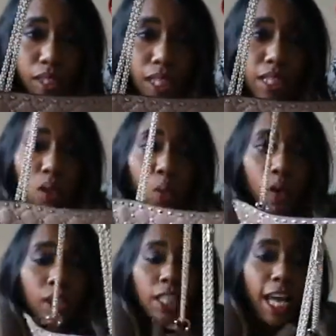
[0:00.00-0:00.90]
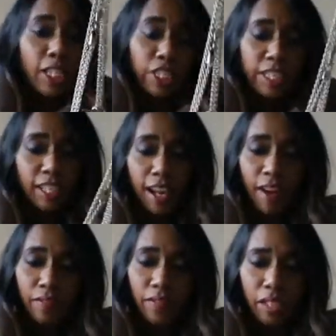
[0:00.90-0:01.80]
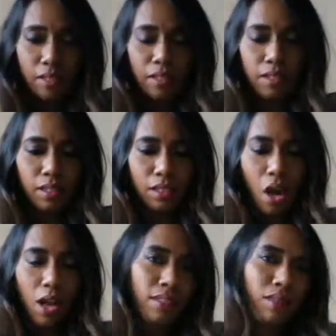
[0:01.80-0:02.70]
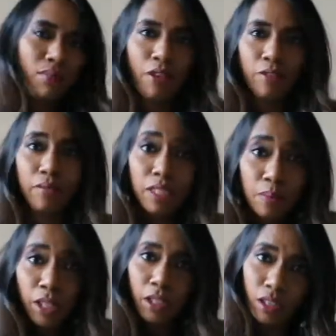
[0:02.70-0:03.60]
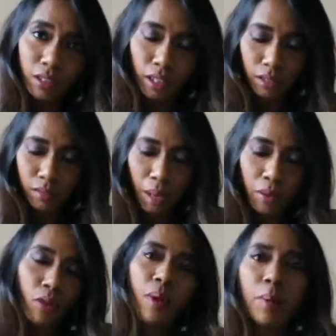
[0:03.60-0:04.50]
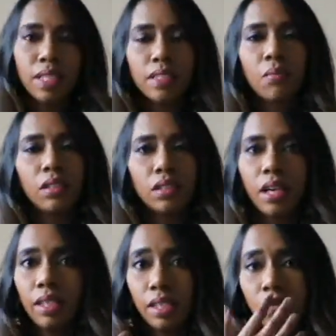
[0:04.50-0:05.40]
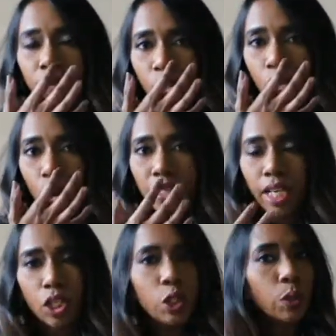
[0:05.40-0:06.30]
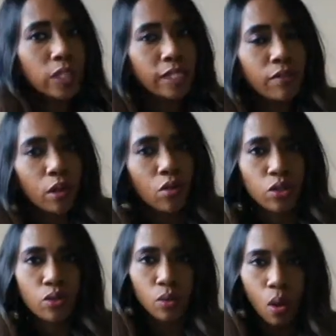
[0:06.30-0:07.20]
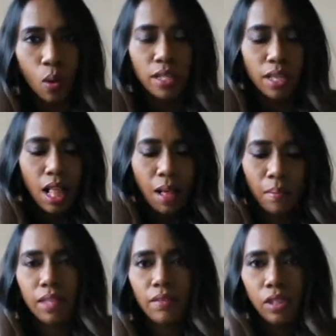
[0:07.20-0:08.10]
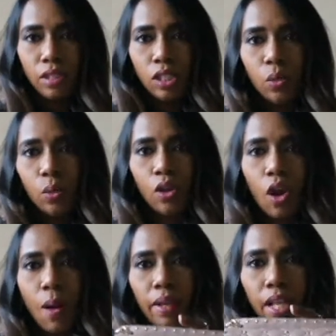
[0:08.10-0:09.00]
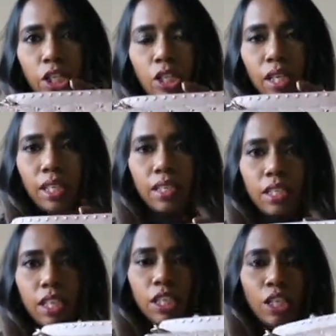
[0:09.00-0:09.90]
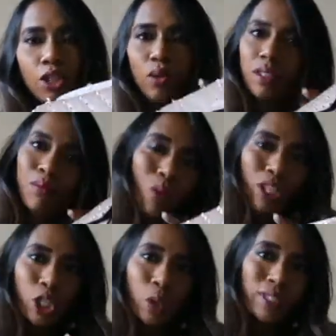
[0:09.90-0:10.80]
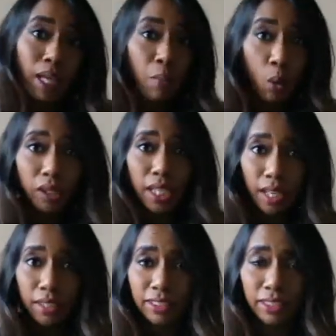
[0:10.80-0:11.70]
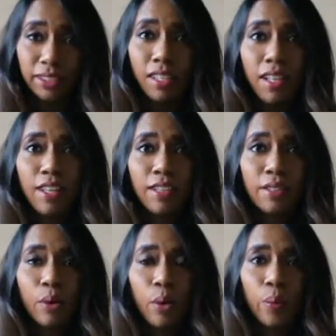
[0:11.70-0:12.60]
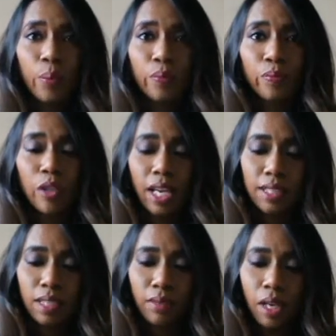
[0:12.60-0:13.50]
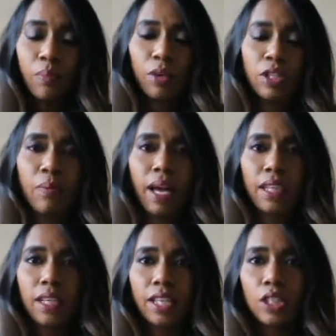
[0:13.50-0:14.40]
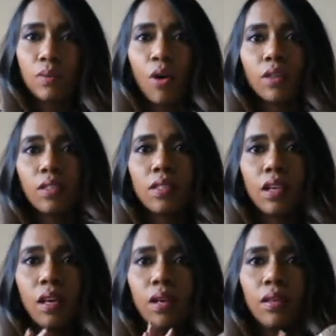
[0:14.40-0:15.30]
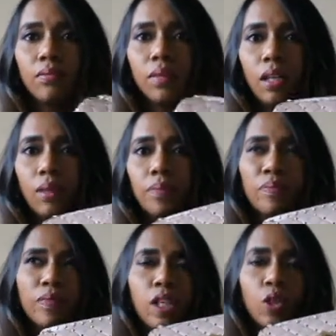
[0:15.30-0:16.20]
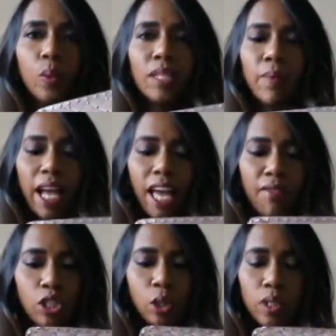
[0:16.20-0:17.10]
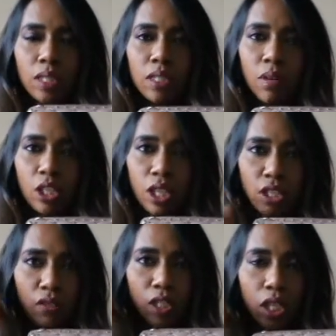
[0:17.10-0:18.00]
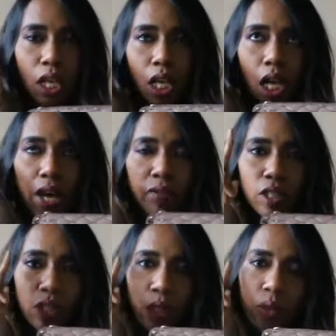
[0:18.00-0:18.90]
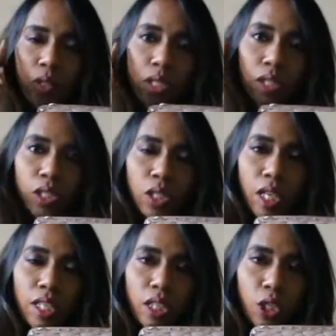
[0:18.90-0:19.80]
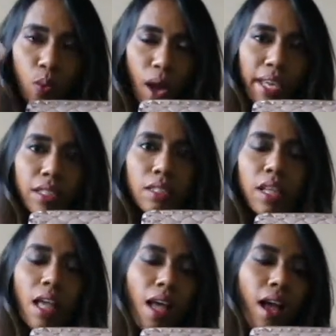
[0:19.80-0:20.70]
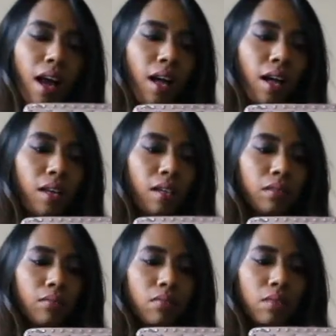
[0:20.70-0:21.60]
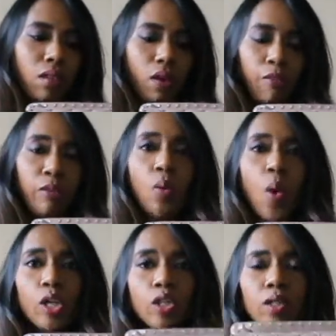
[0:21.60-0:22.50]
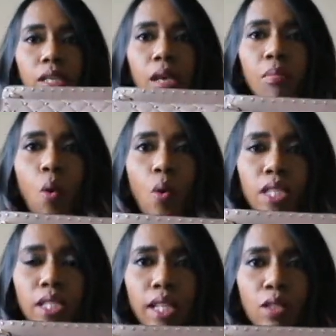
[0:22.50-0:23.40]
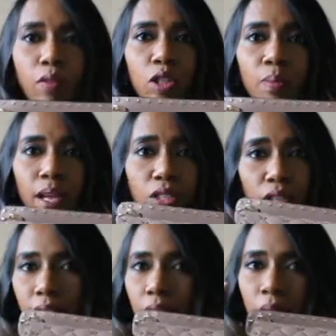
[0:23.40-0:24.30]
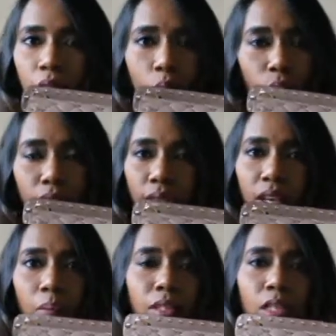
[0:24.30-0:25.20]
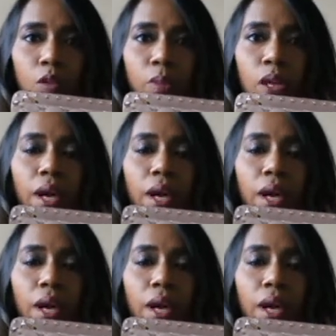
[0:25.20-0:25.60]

So I just love that concept of this particular thing. I don't know, maybe in some other color it may show as like a true silver or true gold, but with the nude combination it shows like a both the colors. So it's a very pretty bag. I just bought this 2 weeks back. I haven't used this much. I just used it twice. So if you want to see a more details of this bag, just let me know, leave a comment down below.